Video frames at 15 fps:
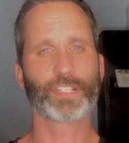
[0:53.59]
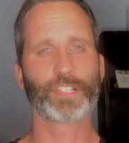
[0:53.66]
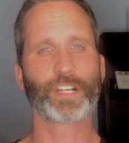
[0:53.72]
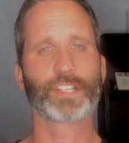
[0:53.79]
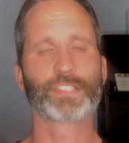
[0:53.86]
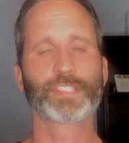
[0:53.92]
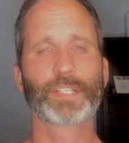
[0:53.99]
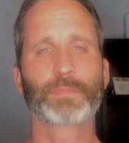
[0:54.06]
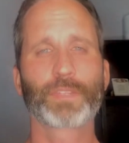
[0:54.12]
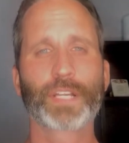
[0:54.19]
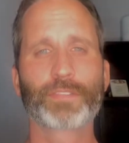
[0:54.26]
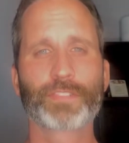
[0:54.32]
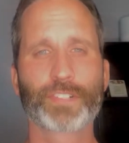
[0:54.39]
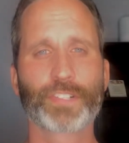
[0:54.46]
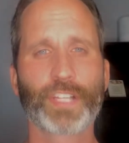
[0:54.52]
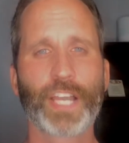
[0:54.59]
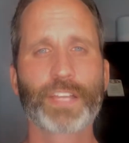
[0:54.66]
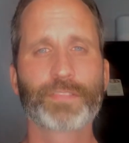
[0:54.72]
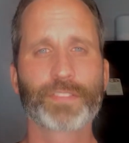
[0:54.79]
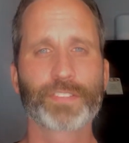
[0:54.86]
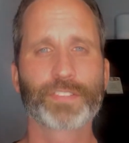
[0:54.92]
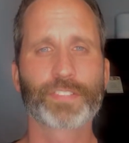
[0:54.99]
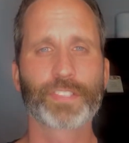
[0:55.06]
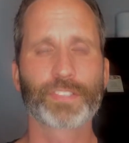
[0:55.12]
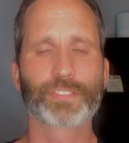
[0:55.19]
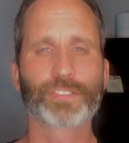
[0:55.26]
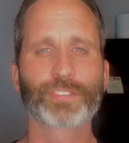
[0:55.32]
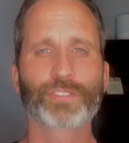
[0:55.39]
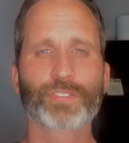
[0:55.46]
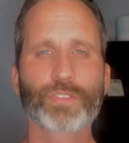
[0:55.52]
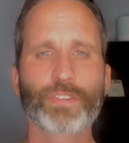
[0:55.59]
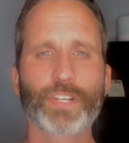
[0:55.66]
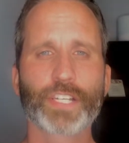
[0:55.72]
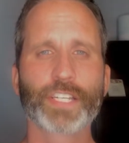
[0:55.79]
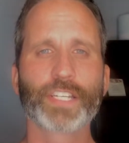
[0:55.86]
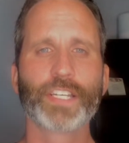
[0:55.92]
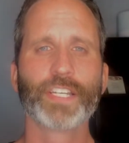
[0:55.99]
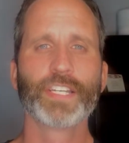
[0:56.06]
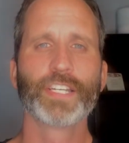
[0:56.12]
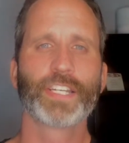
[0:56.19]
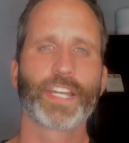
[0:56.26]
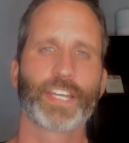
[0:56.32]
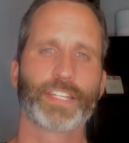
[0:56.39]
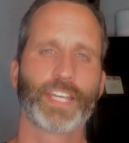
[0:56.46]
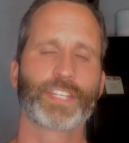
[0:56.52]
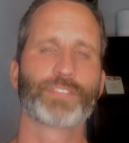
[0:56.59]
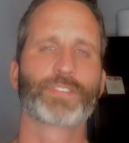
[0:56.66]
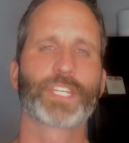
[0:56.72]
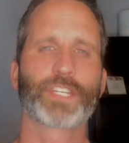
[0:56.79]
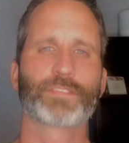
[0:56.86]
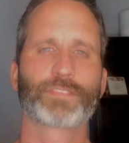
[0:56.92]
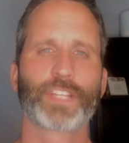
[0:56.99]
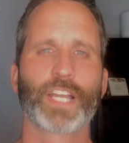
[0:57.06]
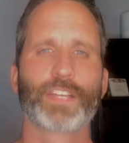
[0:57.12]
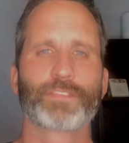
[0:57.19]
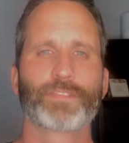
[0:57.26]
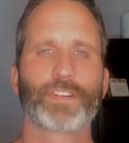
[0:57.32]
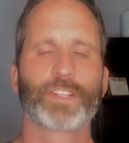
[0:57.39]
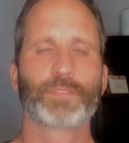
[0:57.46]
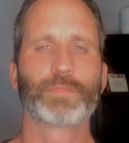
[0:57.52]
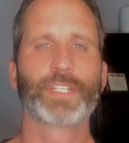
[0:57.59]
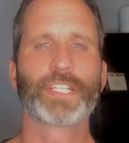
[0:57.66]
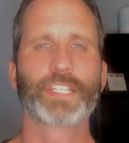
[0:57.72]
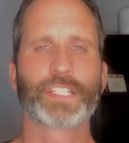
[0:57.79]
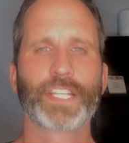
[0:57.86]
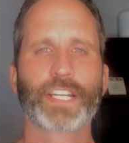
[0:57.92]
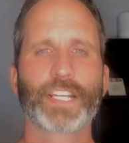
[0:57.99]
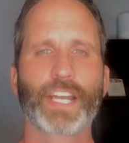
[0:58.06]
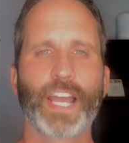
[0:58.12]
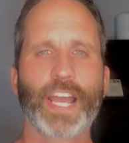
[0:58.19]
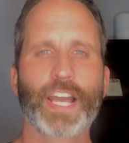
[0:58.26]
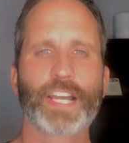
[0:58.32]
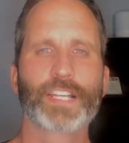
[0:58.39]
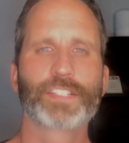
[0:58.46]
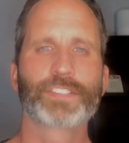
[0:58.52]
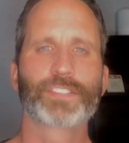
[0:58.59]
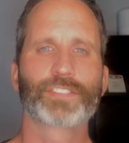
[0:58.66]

on some level your life is a story, and that you give life all the meaning that it has.